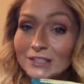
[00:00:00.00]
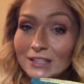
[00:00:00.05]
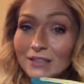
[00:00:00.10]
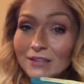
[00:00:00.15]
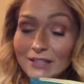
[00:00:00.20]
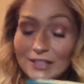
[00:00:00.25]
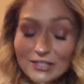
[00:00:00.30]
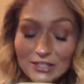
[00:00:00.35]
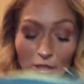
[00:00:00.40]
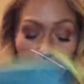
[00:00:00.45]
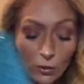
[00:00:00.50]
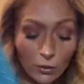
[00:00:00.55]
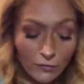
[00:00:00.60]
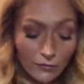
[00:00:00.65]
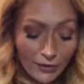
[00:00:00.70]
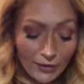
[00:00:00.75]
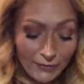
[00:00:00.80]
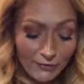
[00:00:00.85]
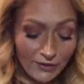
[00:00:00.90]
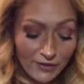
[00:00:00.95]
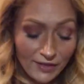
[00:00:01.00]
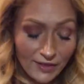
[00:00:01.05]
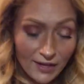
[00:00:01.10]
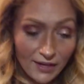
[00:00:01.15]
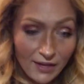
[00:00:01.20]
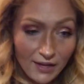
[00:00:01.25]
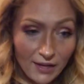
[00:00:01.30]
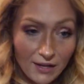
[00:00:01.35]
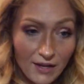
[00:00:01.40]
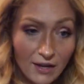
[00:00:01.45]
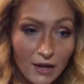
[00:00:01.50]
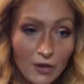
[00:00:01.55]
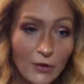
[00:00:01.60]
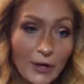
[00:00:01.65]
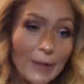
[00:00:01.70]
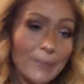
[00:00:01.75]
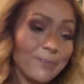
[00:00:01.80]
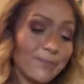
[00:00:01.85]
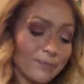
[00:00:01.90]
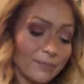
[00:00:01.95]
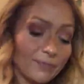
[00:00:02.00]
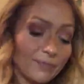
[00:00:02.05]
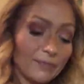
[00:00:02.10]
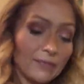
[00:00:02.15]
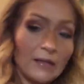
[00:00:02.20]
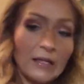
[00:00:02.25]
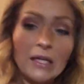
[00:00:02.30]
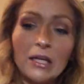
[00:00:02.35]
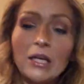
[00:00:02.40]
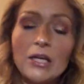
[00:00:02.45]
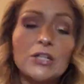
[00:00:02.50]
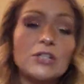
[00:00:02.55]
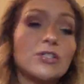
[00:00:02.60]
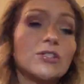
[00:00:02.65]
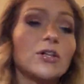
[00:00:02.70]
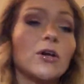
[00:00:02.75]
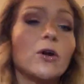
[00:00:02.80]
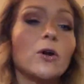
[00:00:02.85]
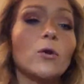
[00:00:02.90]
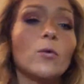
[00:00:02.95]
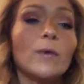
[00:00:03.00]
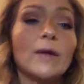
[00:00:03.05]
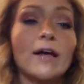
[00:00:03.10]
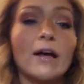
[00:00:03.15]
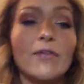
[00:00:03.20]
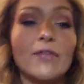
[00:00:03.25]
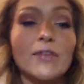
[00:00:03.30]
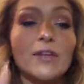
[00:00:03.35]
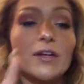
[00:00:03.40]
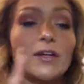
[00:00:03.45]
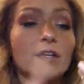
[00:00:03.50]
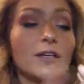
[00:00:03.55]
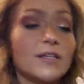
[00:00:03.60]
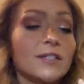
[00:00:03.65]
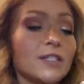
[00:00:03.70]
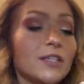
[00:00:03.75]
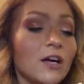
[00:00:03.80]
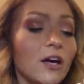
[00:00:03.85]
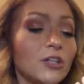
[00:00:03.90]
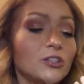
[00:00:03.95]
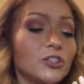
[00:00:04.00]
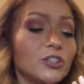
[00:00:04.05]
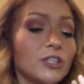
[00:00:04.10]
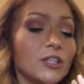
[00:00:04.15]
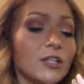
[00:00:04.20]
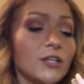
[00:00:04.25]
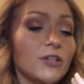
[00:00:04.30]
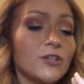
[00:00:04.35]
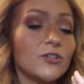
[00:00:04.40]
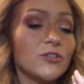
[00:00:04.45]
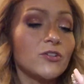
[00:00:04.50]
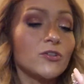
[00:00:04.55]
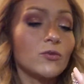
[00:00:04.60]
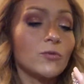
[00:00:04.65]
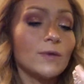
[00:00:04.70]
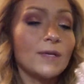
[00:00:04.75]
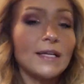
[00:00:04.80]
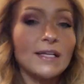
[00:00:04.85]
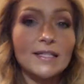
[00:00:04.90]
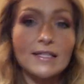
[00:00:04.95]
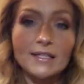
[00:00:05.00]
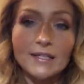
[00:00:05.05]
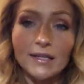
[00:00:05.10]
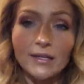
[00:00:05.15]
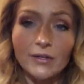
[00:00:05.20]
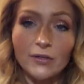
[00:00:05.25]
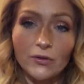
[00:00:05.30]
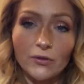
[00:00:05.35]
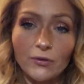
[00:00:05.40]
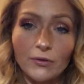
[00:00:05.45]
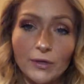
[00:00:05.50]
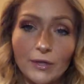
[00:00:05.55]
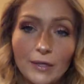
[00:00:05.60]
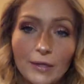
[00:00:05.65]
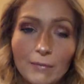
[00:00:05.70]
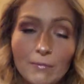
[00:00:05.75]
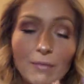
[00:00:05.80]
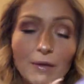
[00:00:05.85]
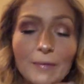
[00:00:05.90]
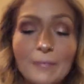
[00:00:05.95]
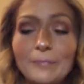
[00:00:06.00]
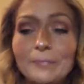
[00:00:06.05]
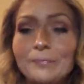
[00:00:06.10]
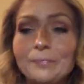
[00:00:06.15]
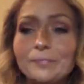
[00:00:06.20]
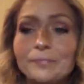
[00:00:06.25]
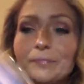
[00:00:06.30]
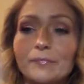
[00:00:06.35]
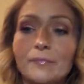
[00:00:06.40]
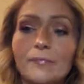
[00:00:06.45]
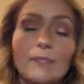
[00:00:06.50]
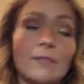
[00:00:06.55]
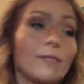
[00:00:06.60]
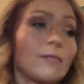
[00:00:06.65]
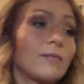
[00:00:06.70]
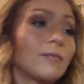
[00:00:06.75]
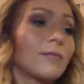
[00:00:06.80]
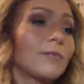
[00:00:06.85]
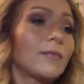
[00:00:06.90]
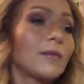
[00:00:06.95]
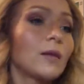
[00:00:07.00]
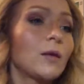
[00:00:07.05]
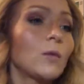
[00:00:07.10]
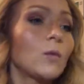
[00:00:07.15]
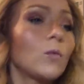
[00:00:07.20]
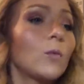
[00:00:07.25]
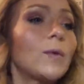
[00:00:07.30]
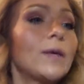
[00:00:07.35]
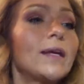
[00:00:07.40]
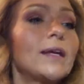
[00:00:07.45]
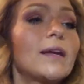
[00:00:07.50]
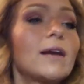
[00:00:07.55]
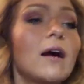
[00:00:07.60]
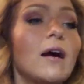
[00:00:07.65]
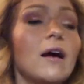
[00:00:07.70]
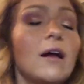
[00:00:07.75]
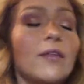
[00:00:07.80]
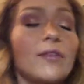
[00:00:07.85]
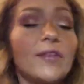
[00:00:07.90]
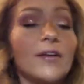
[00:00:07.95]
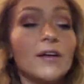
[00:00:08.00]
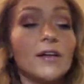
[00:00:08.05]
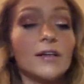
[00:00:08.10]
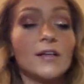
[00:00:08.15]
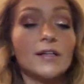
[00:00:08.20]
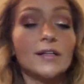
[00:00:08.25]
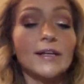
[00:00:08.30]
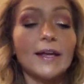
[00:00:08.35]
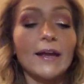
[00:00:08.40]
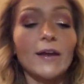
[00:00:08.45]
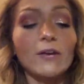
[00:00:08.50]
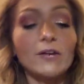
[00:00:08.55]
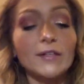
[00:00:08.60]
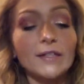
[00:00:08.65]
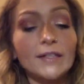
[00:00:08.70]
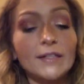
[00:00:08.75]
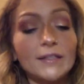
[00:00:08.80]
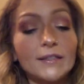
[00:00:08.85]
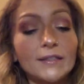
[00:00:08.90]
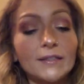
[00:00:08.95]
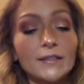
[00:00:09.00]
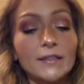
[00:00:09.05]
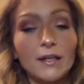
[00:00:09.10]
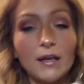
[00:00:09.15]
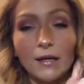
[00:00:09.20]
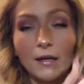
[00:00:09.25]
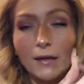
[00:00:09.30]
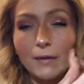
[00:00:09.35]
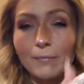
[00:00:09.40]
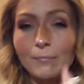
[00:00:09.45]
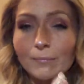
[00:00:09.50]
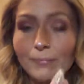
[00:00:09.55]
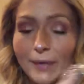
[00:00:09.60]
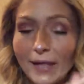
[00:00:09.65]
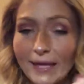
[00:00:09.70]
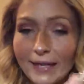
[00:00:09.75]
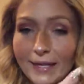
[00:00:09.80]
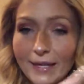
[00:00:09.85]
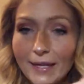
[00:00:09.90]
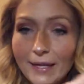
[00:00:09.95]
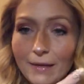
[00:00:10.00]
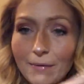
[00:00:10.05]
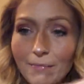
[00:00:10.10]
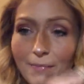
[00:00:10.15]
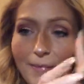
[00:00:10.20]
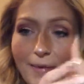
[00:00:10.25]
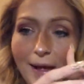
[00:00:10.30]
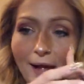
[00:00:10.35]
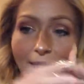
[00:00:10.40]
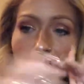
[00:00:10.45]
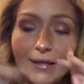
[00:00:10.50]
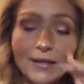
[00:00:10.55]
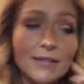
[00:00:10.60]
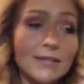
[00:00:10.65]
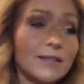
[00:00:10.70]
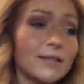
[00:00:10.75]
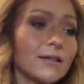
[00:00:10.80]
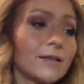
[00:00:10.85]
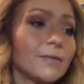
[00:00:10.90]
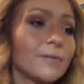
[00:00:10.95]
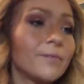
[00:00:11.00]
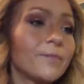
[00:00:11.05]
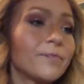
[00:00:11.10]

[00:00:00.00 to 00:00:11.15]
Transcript: Let's go over everything. Okay, so we got the Tatcha Dewy Skin Cream. We got the Kaolin um, Blackhead Mask.